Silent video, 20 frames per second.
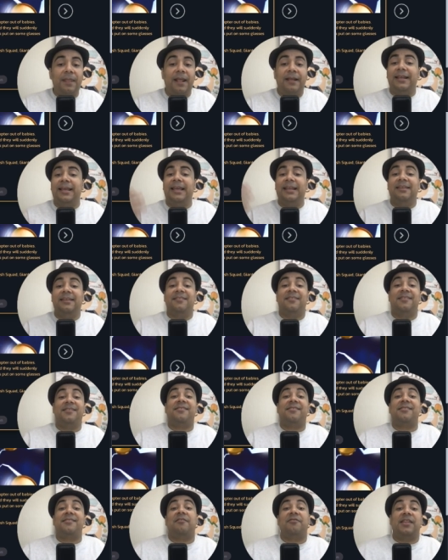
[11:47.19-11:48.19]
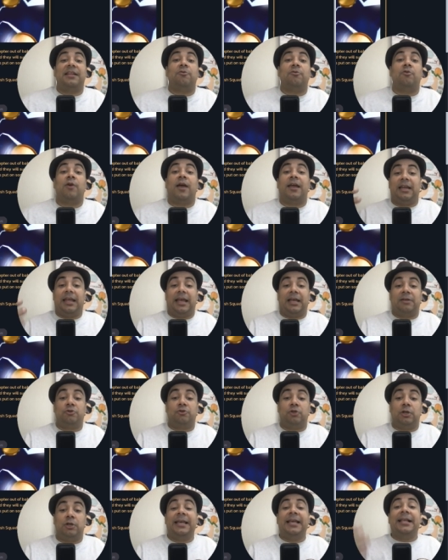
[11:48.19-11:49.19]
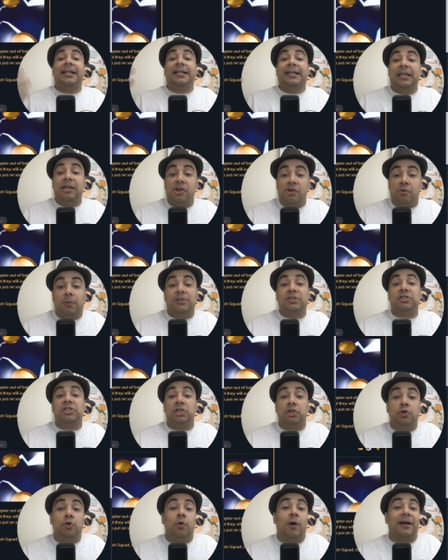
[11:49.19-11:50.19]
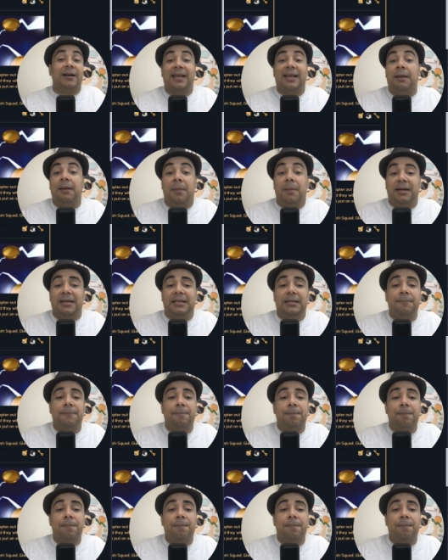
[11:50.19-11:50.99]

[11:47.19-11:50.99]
And again, these stuff that you actually switch it to a real money.